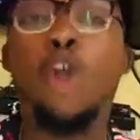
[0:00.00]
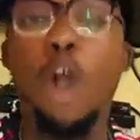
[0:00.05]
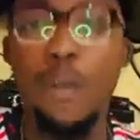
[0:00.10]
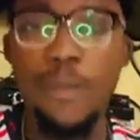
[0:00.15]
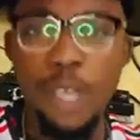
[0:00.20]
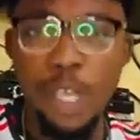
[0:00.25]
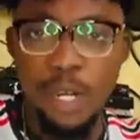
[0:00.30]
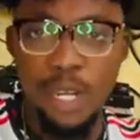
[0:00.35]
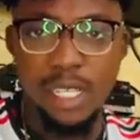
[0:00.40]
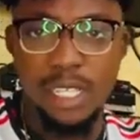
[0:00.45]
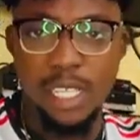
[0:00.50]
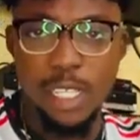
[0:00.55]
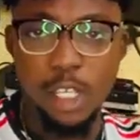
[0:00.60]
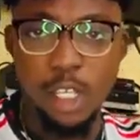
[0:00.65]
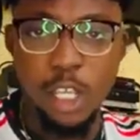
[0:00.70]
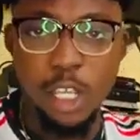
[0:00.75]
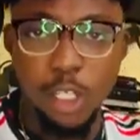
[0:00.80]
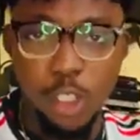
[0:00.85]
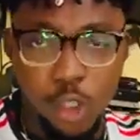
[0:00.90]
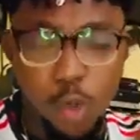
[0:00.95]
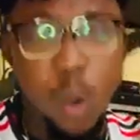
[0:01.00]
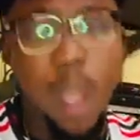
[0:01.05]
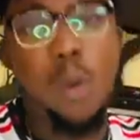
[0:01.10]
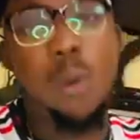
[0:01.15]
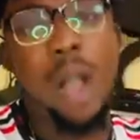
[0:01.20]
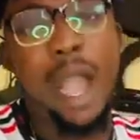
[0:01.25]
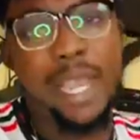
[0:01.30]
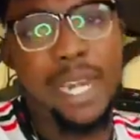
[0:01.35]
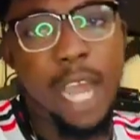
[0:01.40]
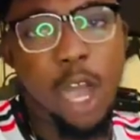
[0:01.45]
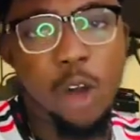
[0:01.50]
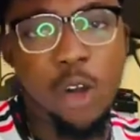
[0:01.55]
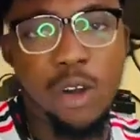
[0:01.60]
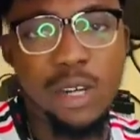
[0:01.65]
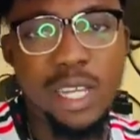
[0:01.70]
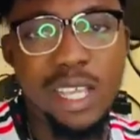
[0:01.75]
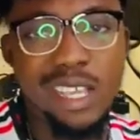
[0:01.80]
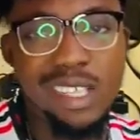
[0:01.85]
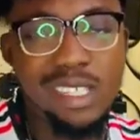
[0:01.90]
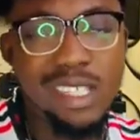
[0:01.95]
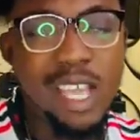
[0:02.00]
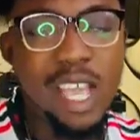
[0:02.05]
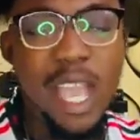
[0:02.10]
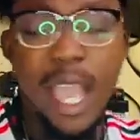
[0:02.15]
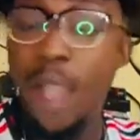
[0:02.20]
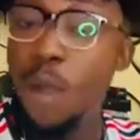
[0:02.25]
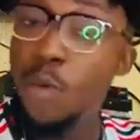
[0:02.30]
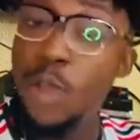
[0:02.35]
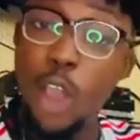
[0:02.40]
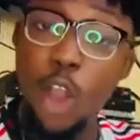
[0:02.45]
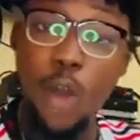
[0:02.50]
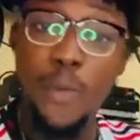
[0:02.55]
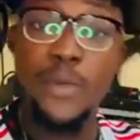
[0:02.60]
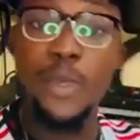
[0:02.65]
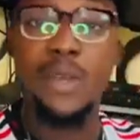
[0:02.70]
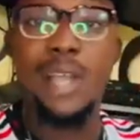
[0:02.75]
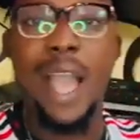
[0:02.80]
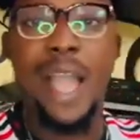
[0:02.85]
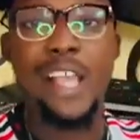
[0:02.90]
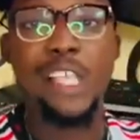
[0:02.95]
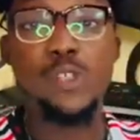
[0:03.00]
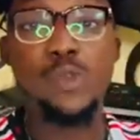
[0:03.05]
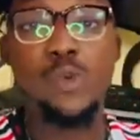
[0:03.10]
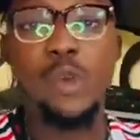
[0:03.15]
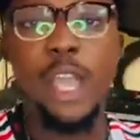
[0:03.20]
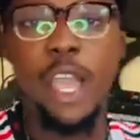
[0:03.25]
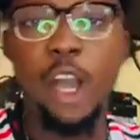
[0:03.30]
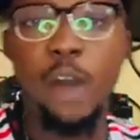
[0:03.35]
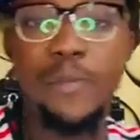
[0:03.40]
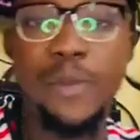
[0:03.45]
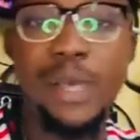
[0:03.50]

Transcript: our community to a wider audience. And we hope you guys